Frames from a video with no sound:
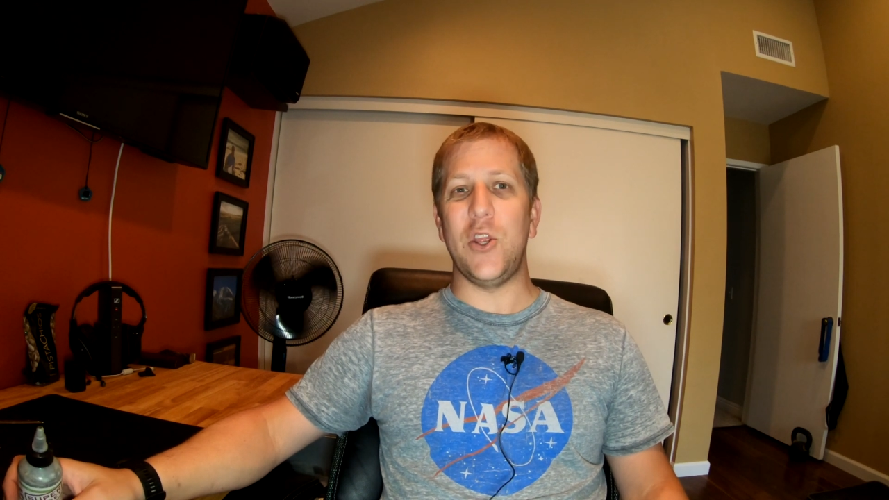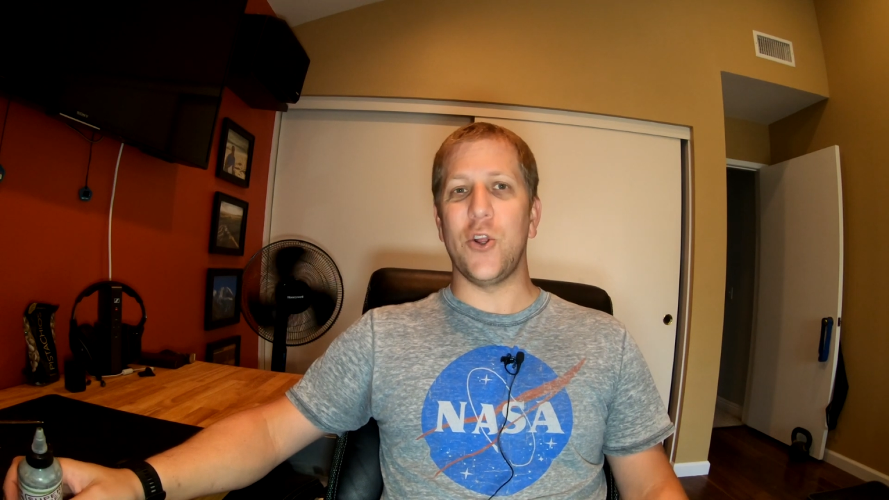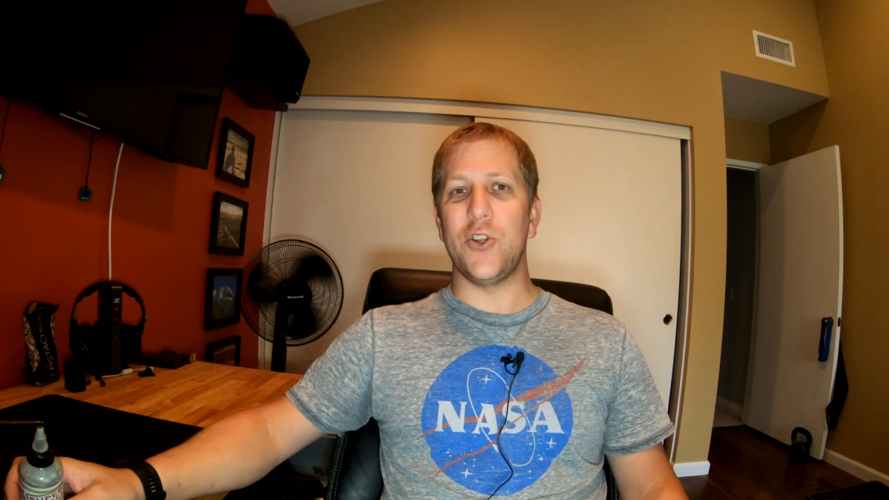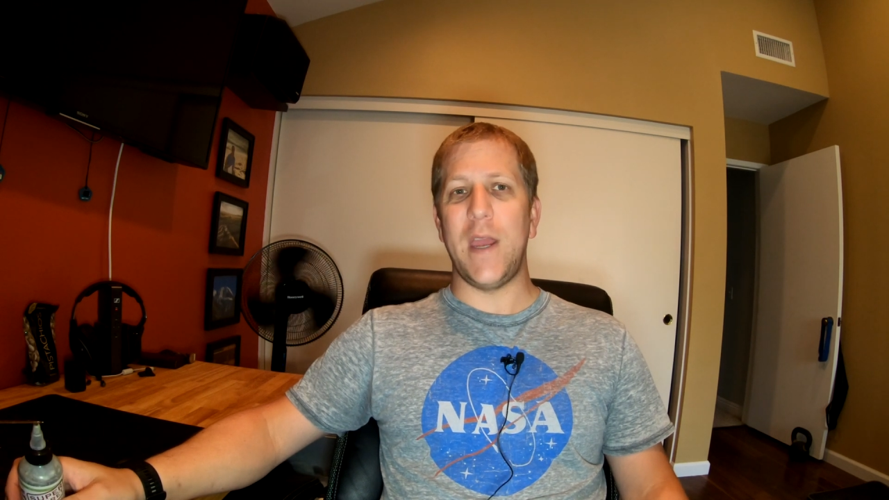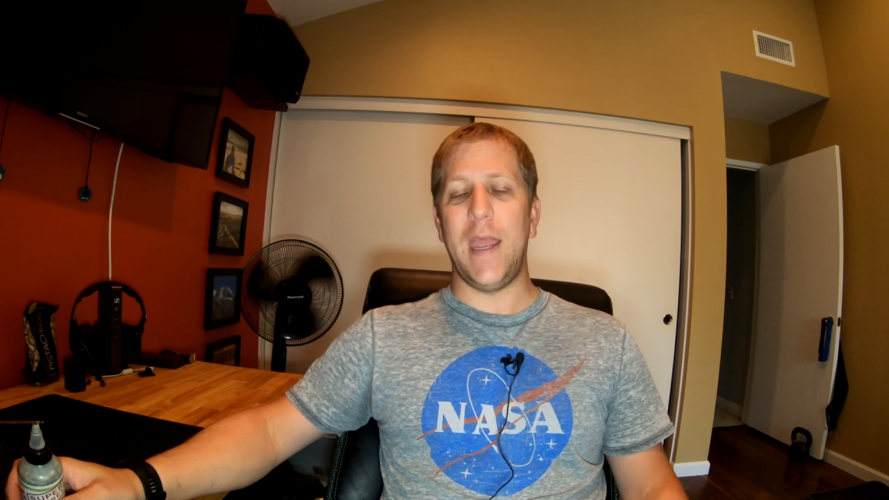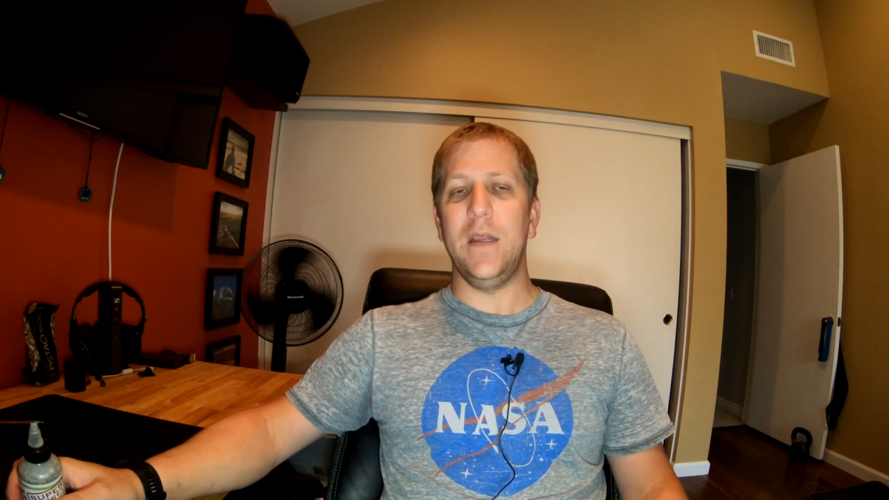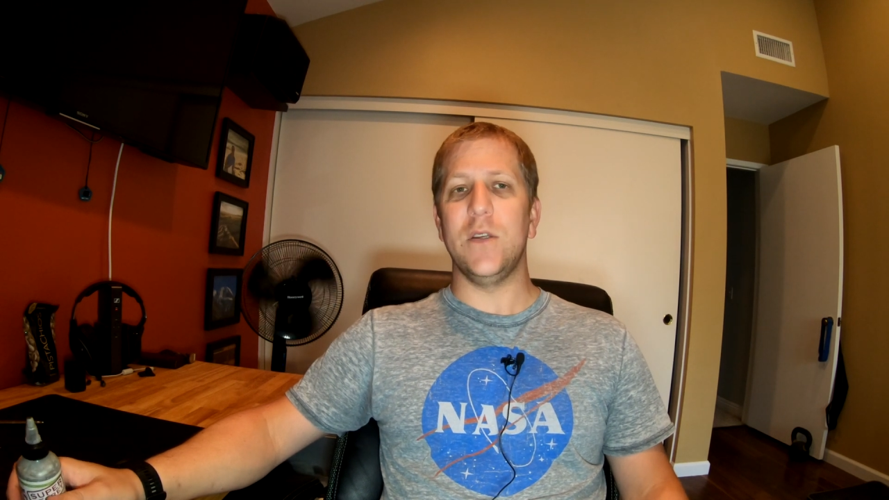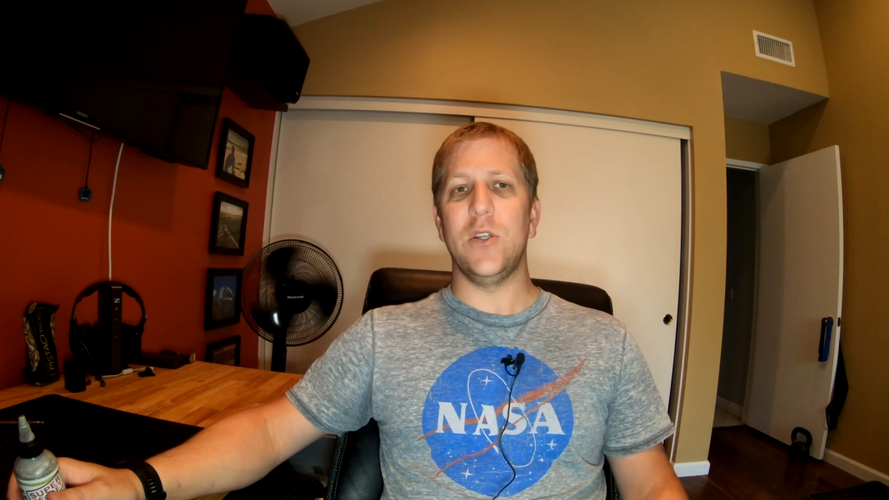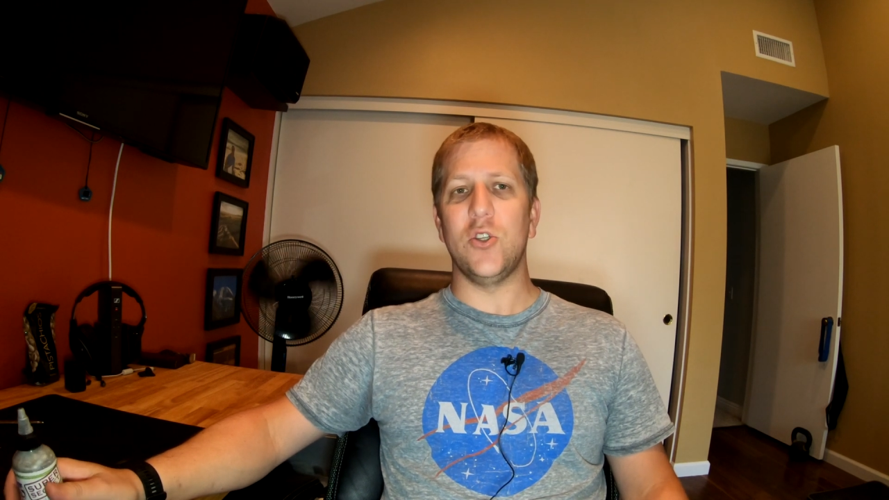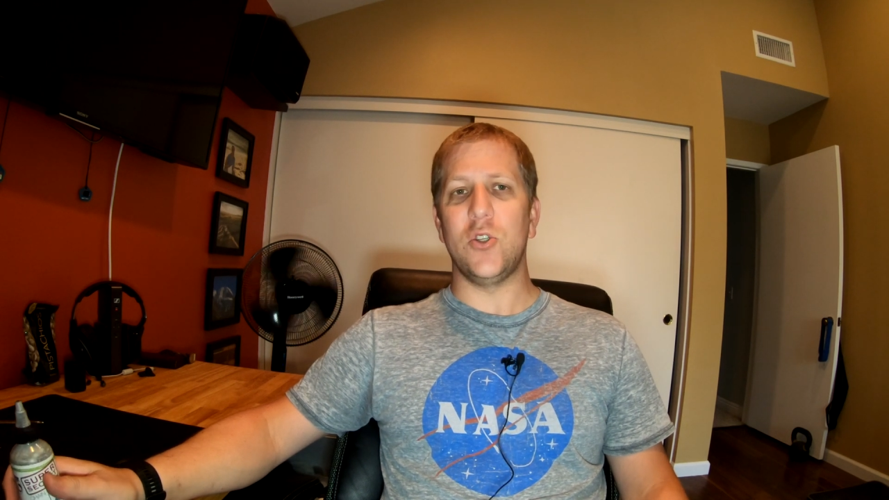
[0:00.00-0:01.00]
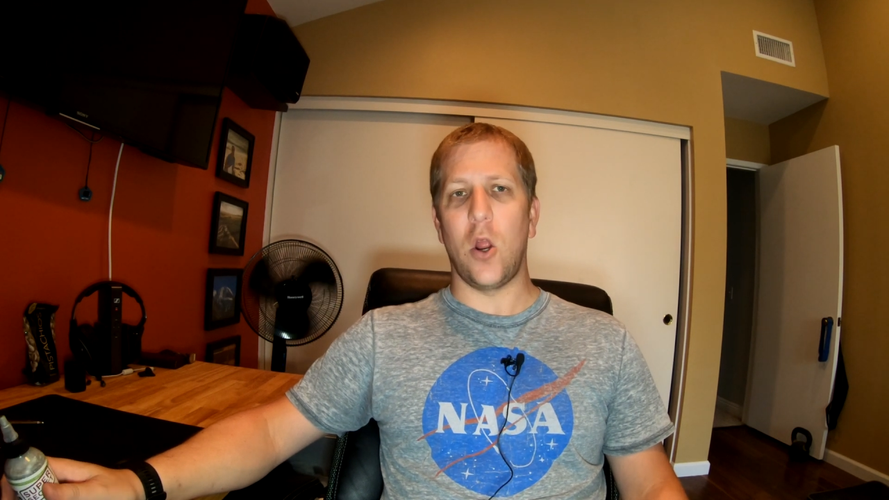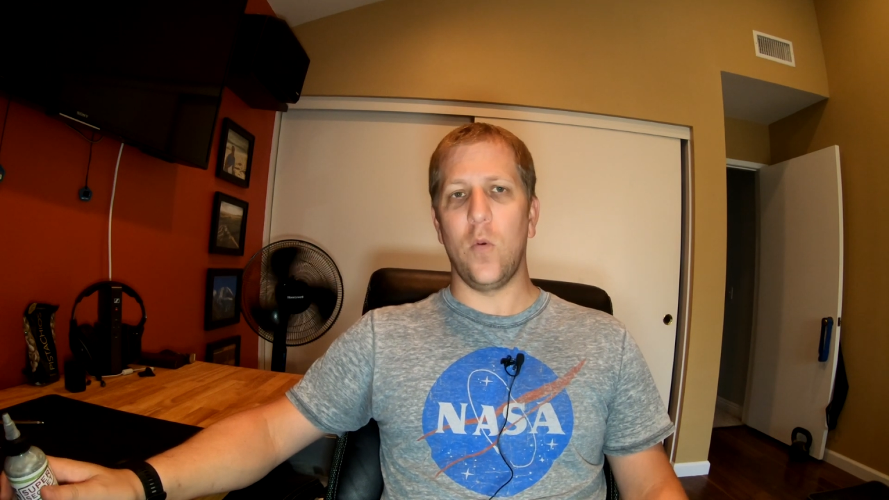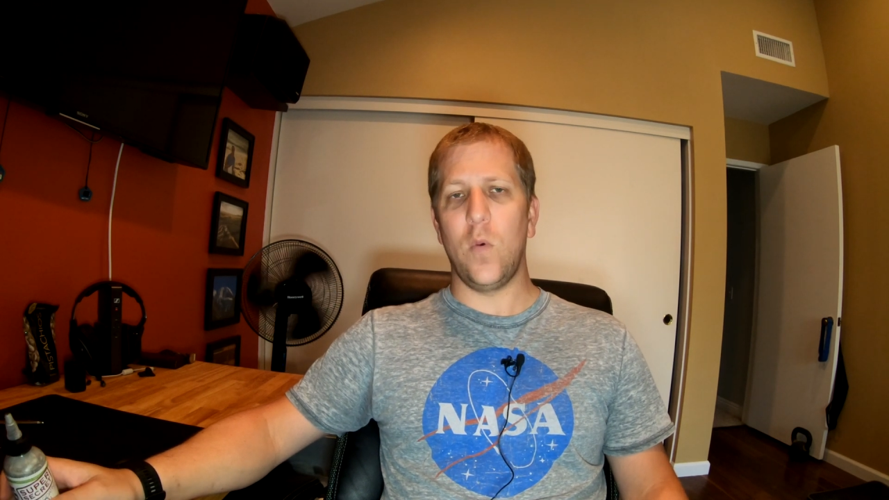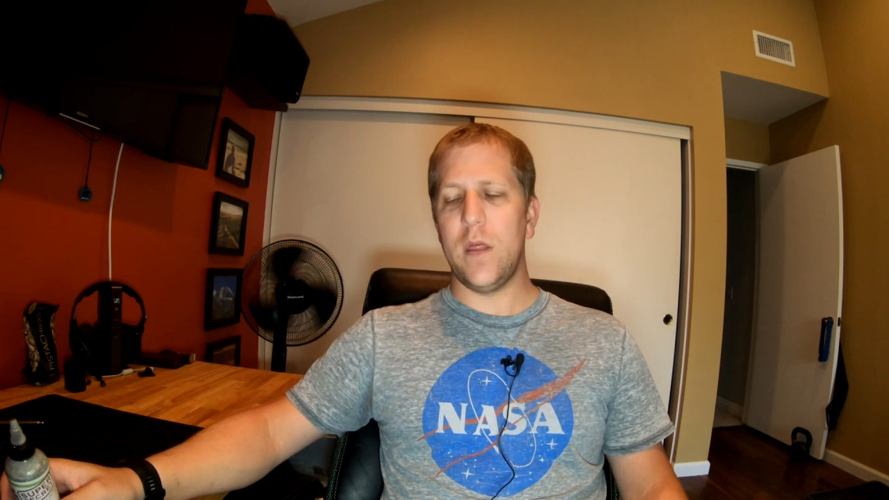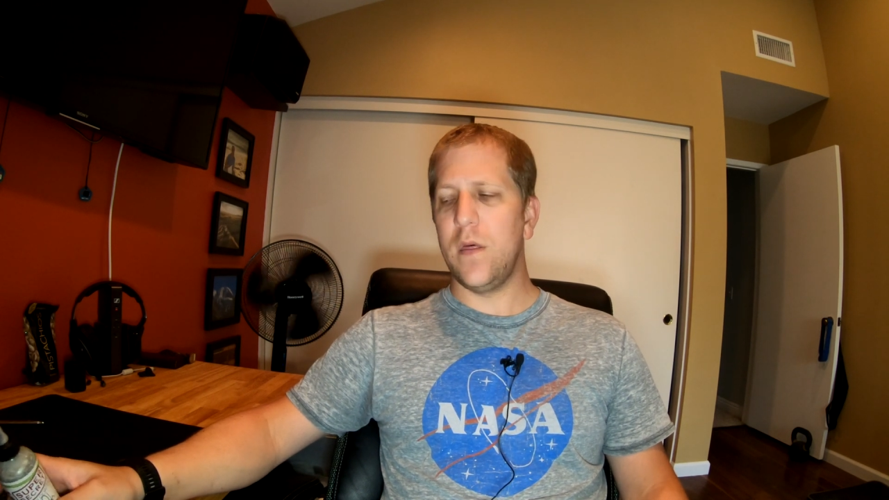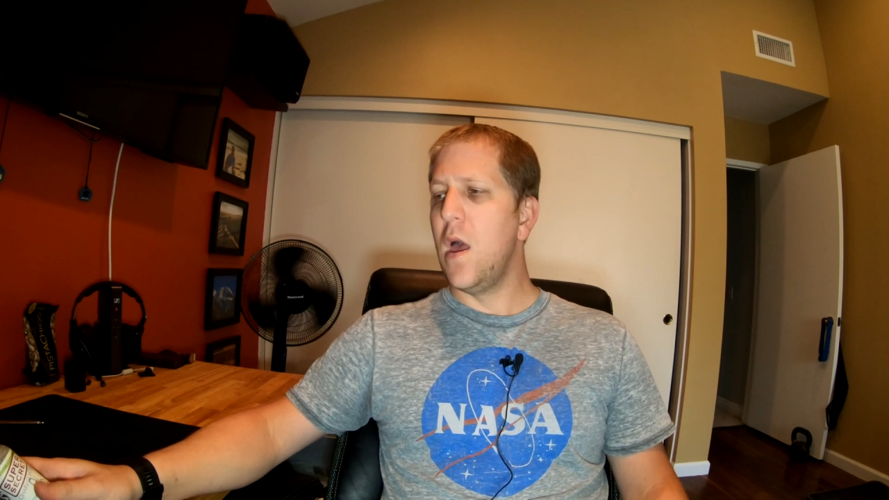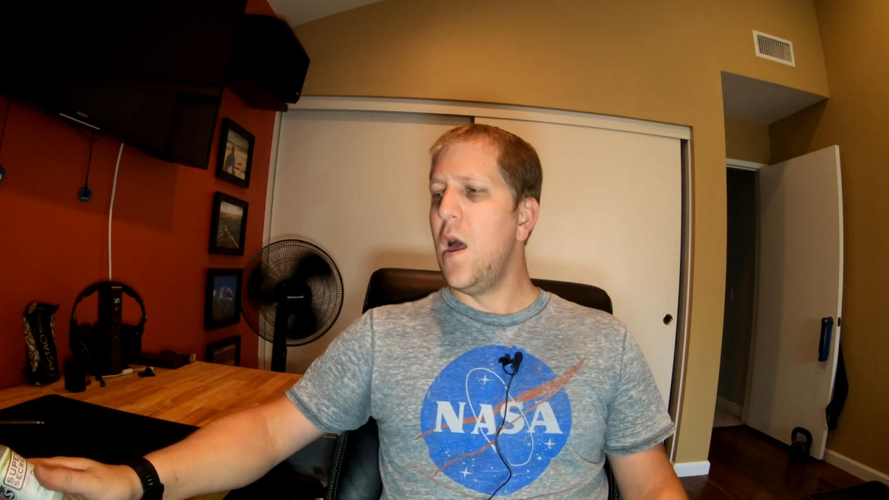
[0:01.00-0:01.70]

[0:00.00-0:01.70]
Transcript: your chain to start with.